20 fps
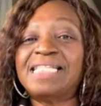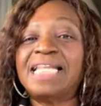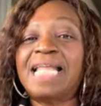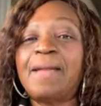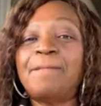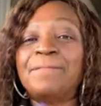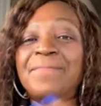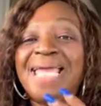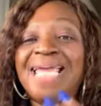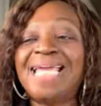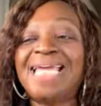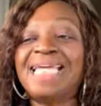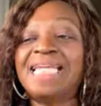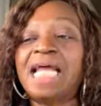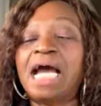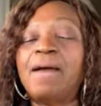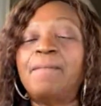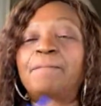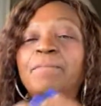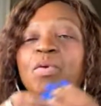they make it
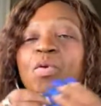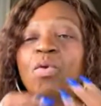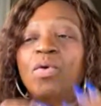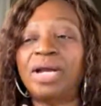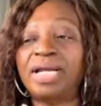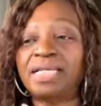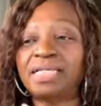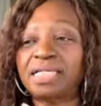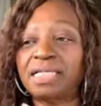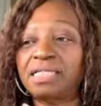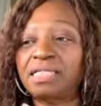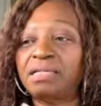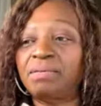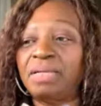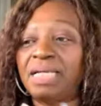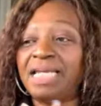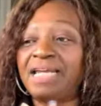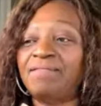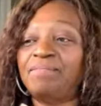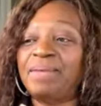a point to
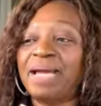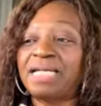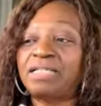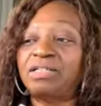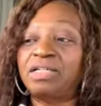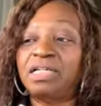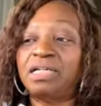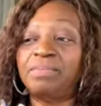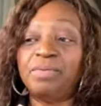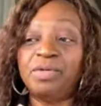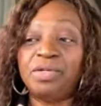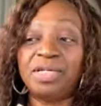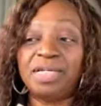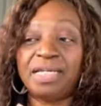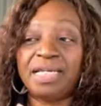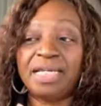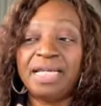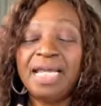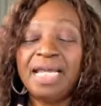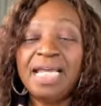give back to the
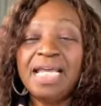community.